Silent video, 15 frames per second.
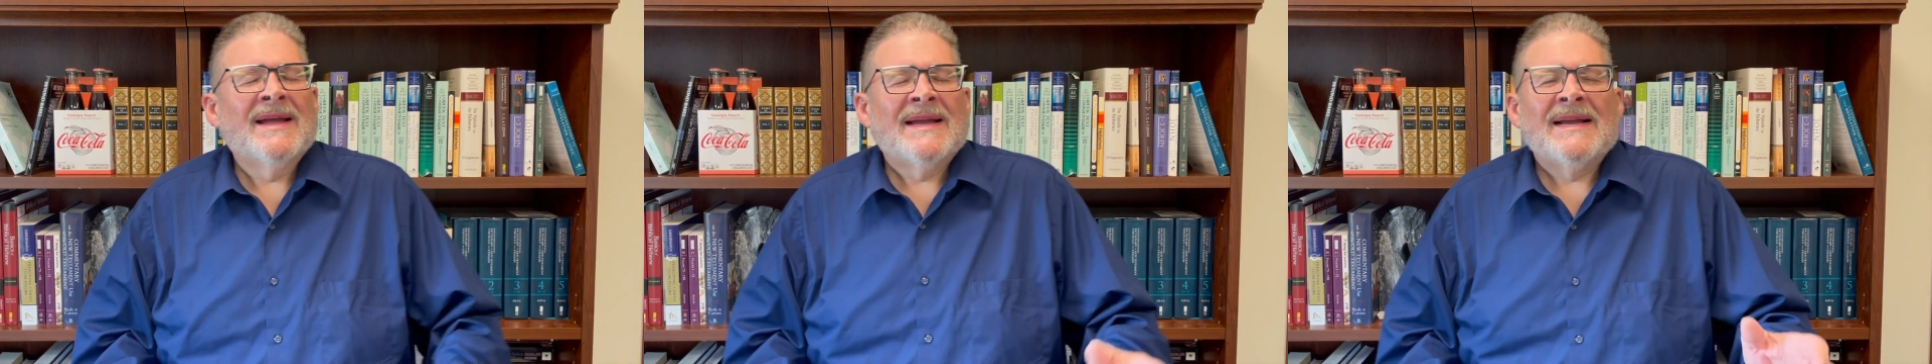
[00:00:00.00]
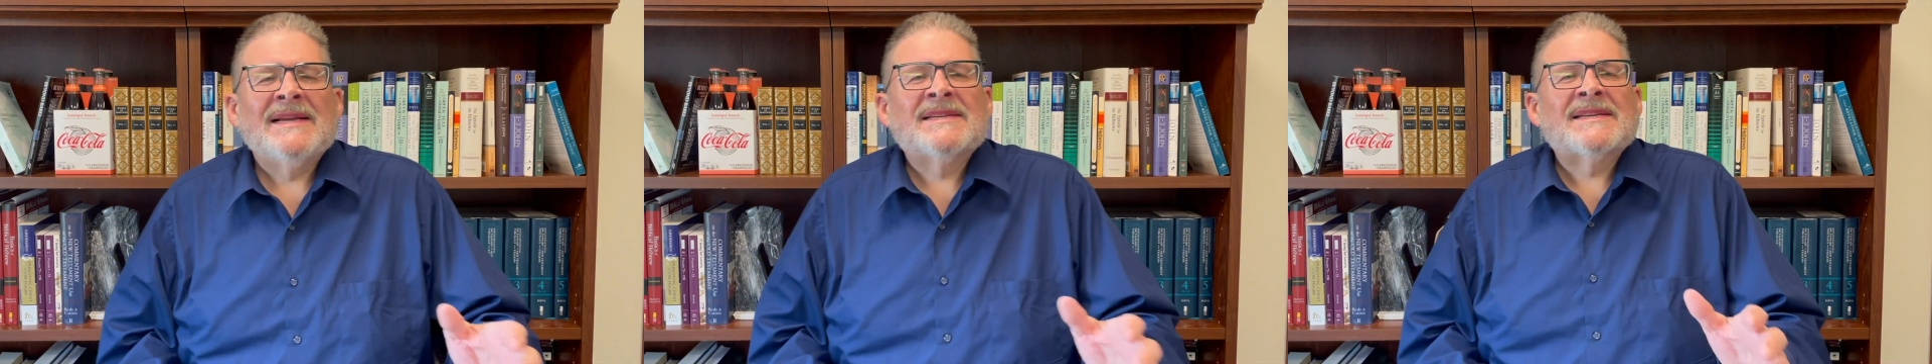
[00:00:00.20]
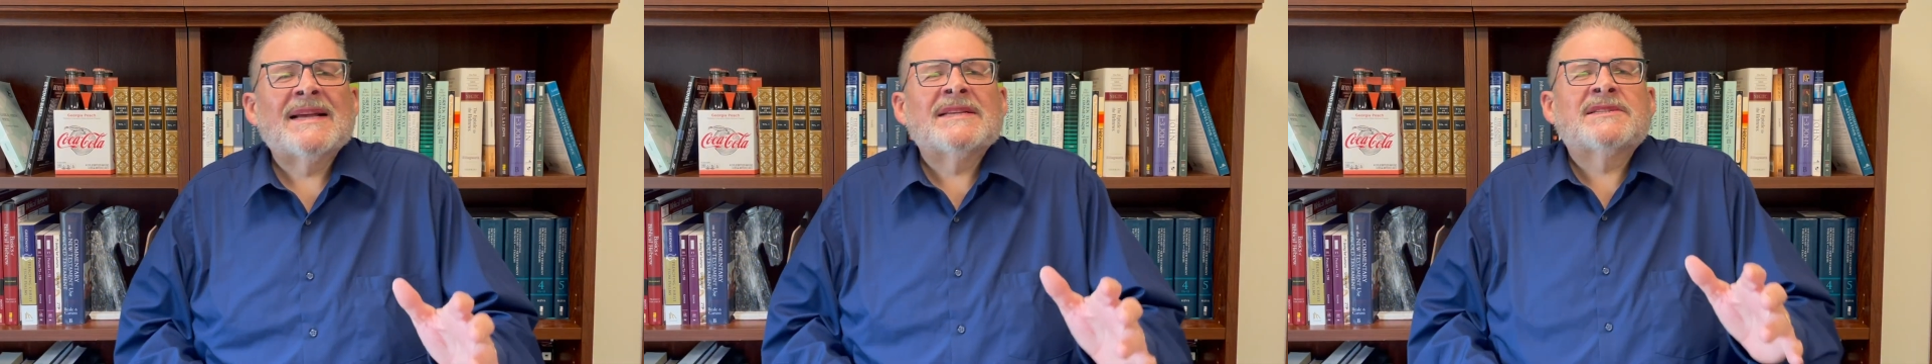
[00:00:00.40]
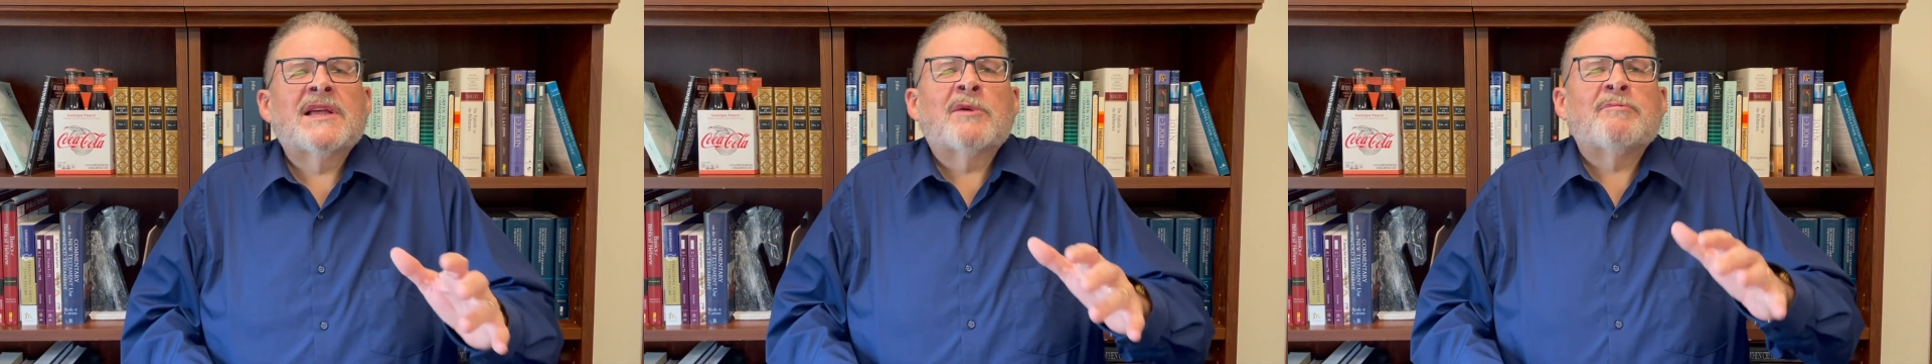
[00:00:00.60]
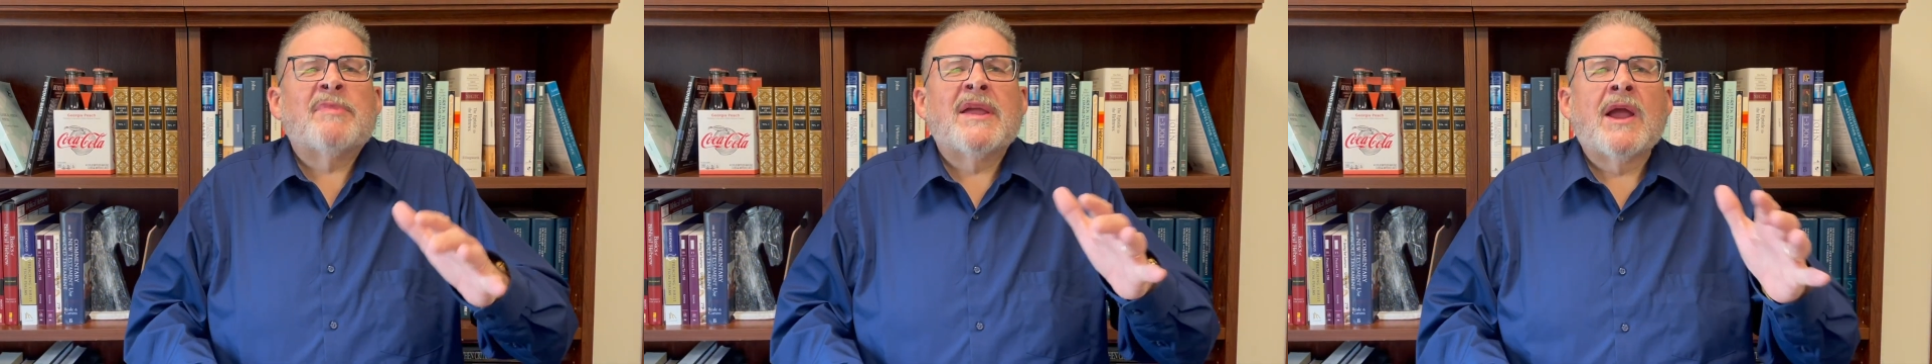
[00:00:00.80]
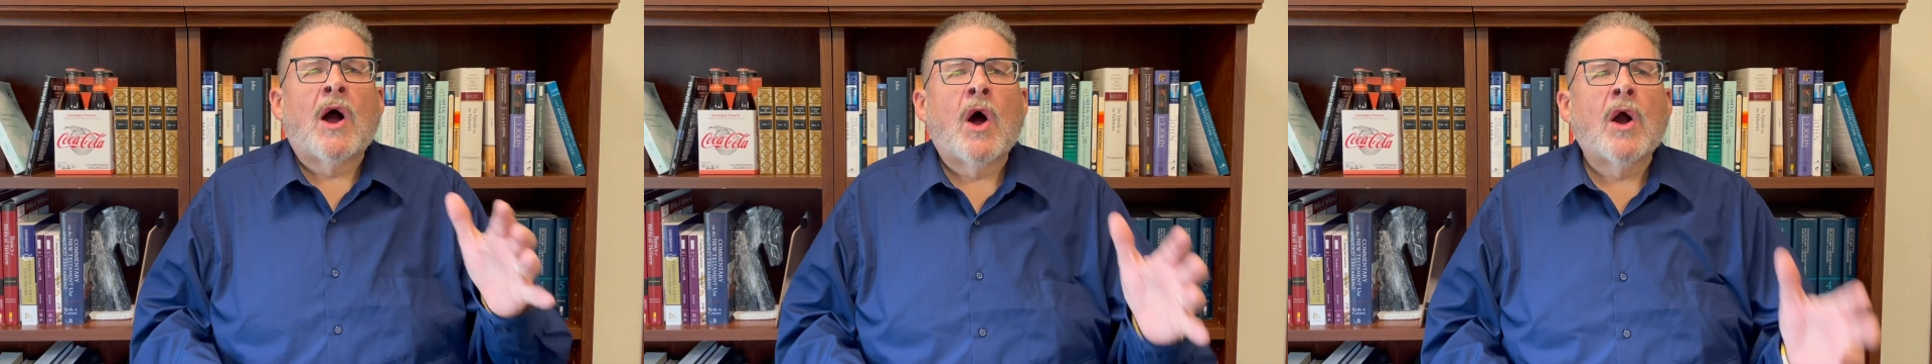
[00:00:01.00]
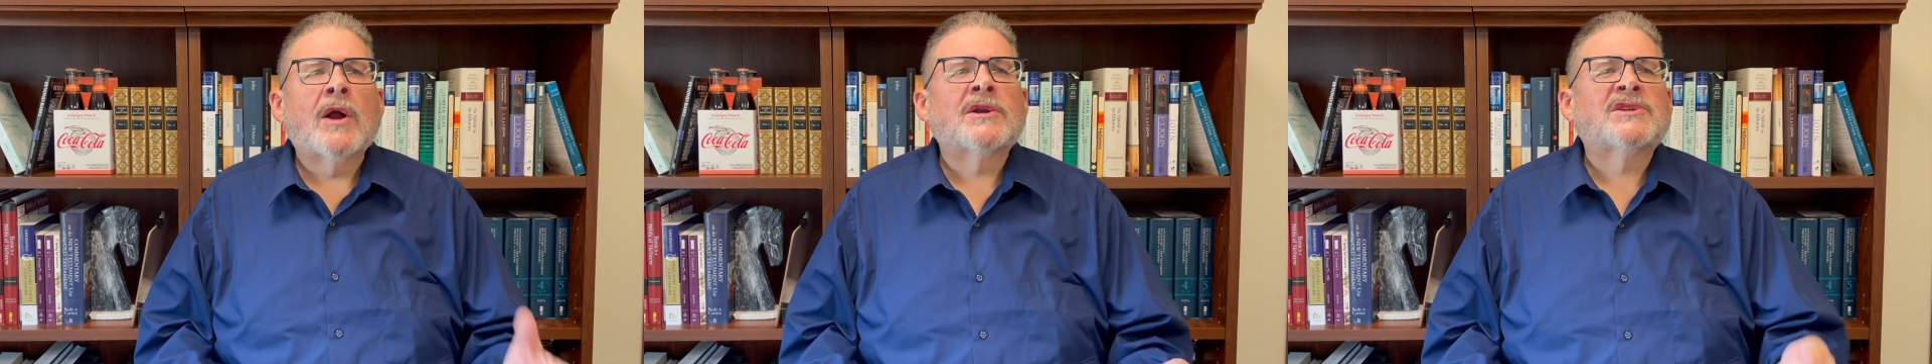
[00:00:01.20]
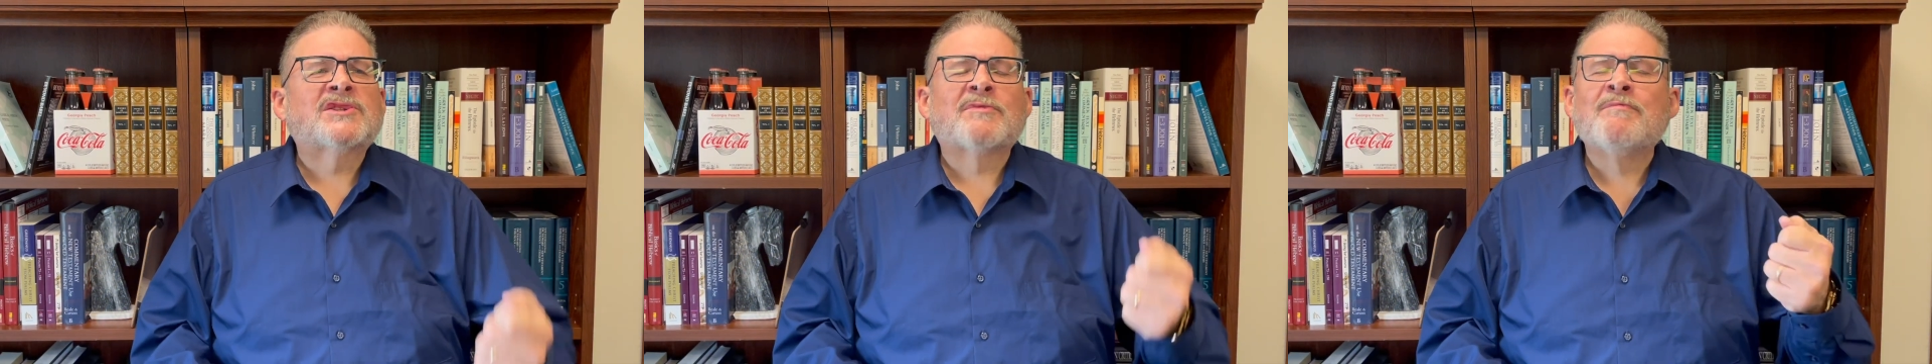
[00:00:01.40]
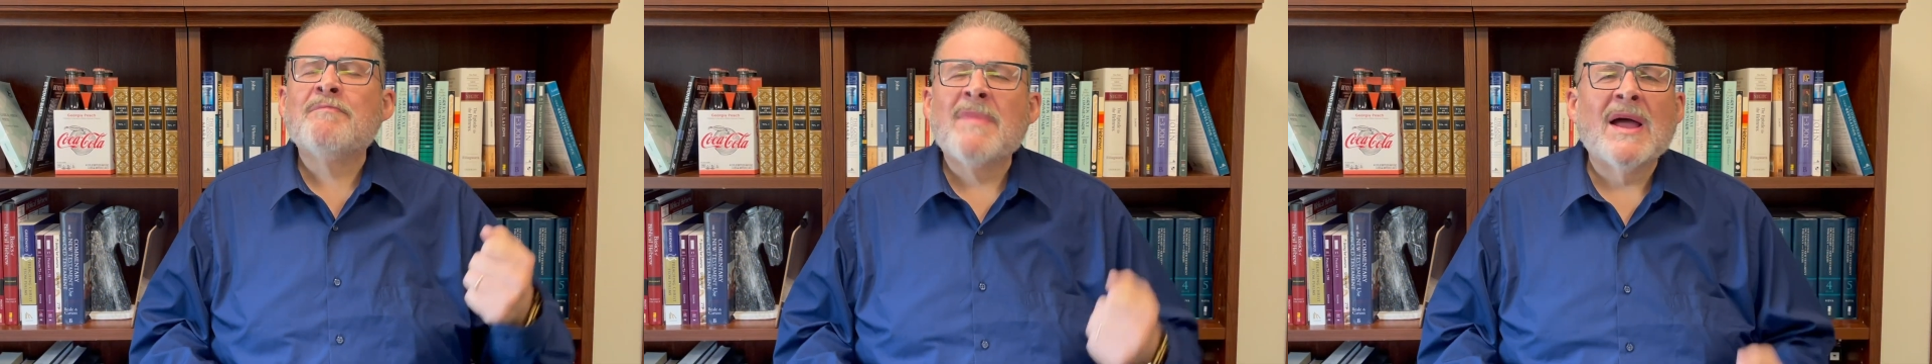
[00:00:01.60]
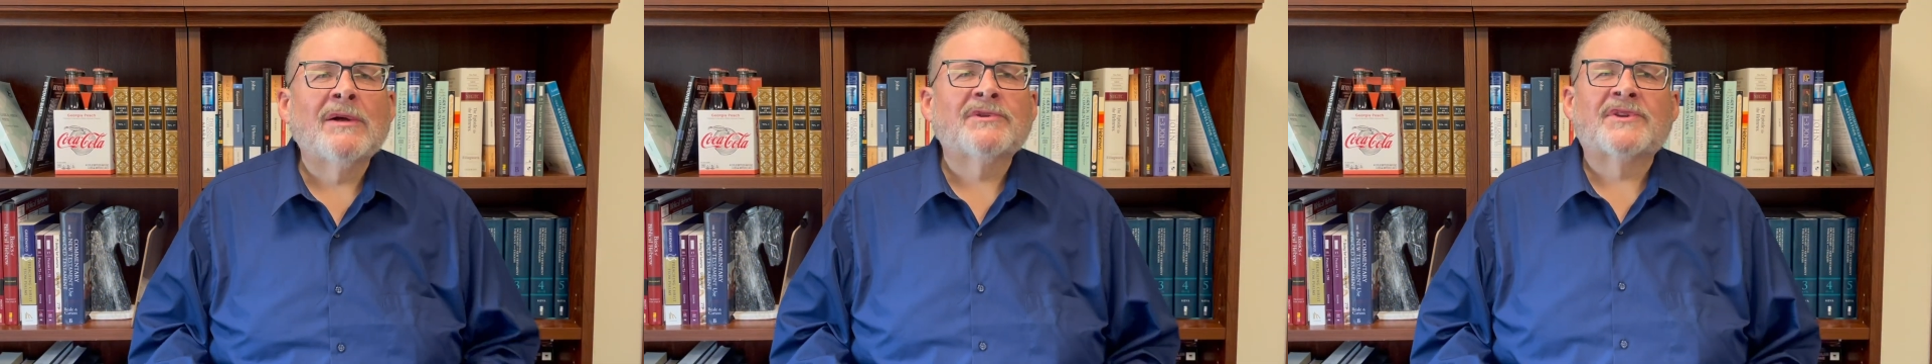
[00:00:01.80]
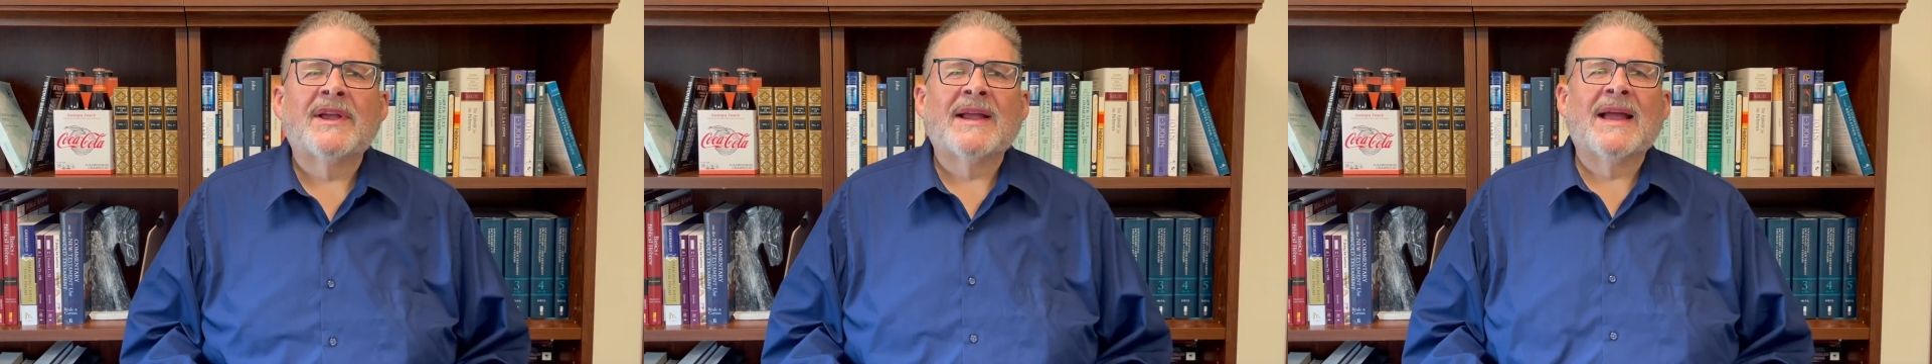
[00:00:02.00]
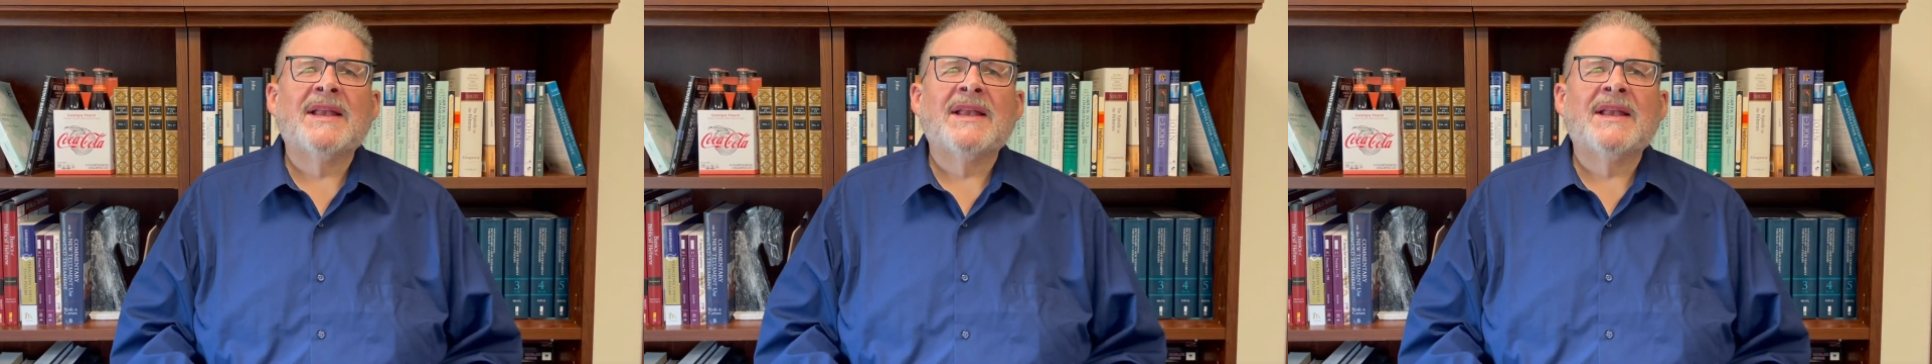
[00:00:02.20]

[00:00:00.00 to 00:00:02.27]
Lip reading: He said there'd be hearts melting